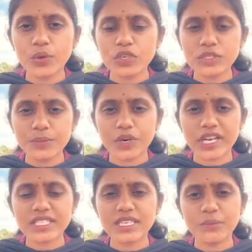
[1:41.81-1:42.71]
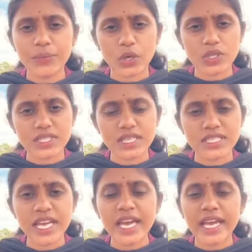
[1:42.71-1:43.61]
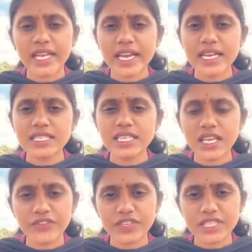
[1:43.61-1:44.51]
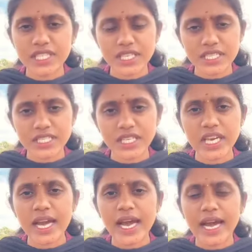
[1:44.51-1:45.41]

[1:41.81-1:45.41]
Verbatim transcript: Porsche's production process, enhancing efficiency,